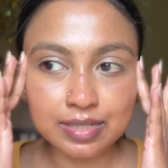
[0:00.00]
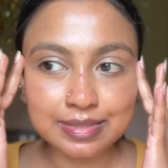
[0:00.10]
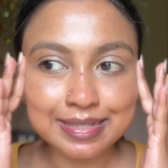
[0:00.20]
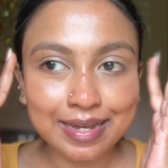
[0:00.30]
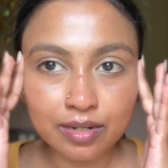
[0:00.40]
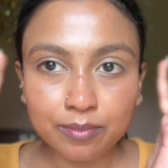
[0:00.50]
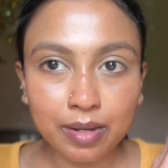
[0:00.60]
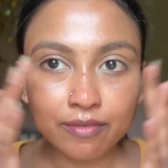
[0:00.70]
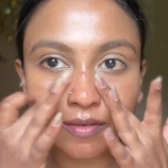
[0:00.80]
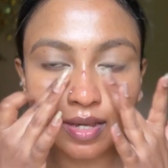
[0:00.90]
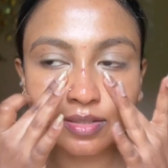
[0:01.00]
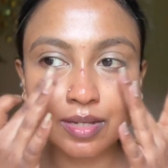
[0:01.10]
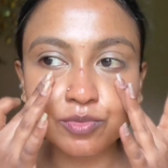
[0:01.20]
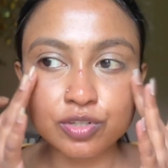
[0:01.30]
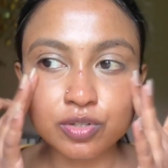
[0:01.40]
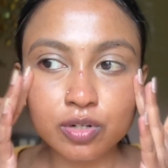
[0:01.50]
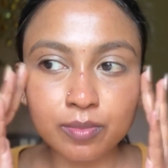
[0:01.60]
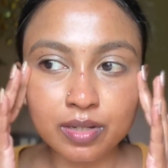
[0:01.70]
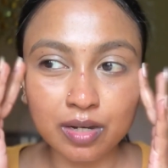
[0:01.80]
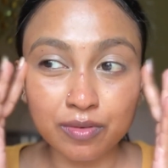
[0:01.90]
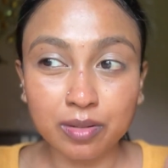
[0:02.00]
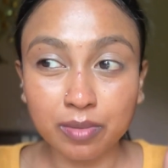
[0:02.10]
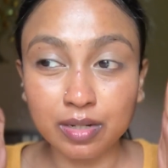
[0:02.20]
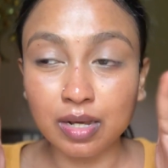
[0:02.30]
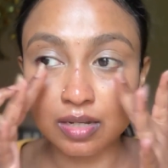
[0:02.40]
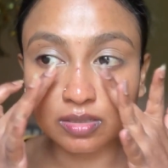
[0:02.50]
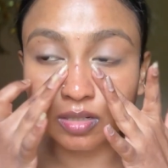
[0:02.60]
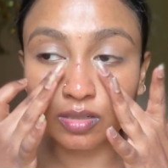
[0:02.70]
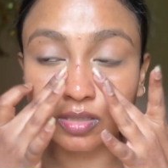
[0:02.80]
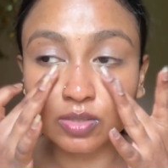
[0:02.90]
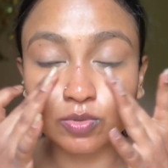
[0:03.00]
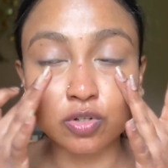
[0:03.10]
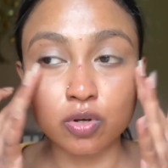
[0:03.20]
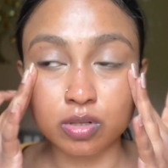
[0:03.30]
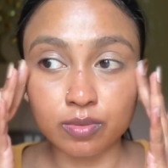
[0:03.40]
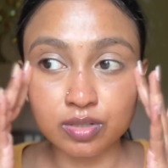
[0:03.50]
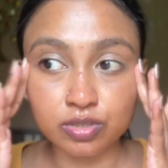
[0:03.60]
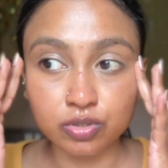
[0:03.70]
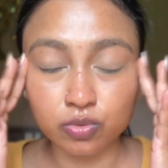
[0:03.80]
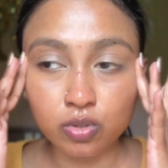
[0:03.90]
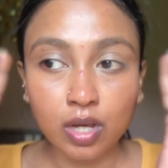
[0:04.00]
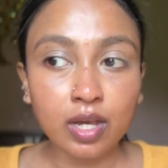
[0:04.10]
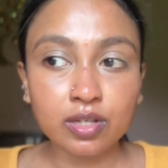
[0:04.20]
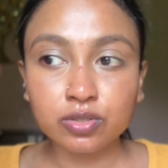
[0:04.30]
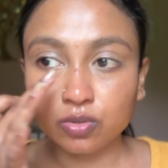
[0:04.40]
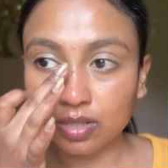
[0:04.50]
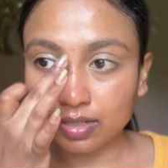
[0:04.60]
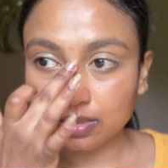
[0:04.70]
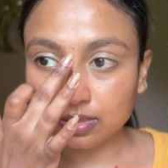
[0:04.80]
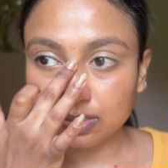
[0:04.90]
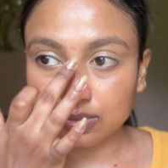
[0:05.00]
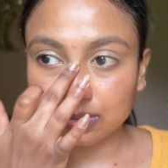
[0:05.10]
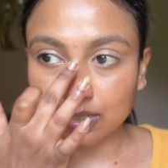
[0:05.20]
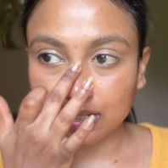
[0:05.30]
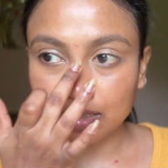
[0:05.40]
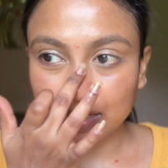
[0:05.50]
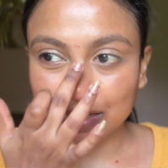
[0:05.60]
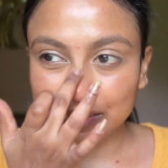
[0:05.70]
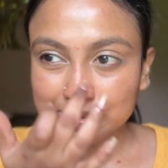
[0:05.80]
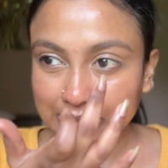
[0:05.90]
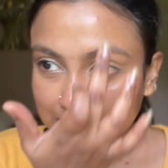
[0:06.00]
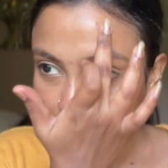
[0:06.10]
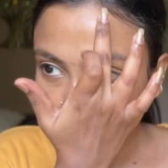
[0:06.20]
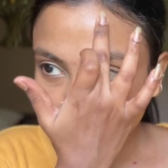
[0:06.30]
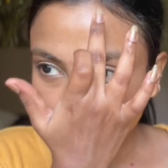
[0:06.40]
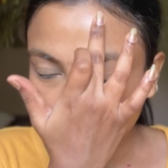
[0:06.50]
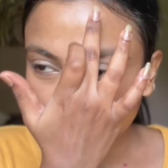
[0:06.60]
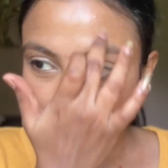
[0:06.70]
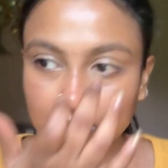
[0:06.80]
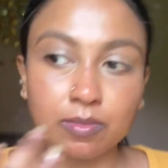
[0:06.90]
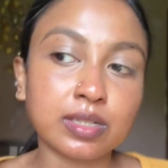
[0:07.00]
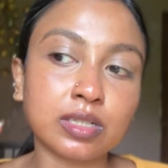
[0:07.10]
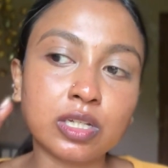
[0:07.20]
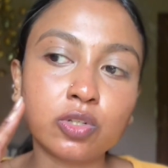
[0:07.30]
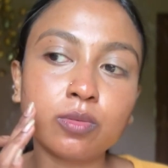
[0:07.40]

that stand in my face. I'm just going to be covering my dark circles, which I always do. So that is that and a little bit on these mosquito